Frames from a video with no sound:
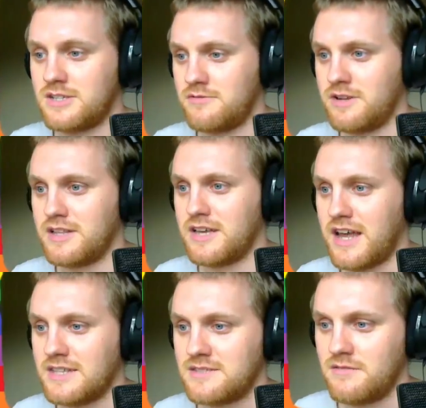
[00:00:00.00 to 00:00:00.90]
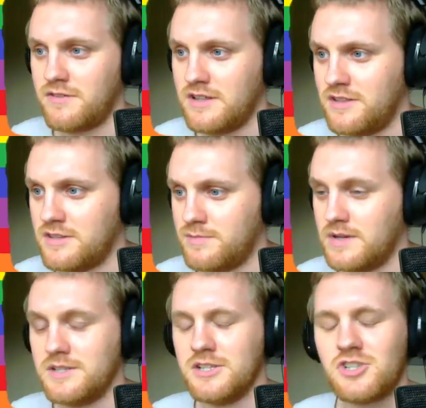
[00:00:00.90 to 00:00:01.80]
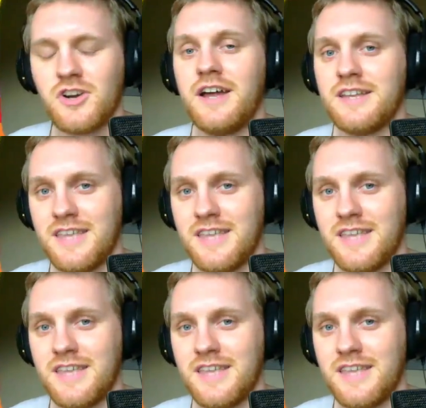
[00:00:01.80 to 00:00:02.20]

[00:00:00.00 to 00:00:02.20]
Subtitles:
to really enhance the feel of this build and try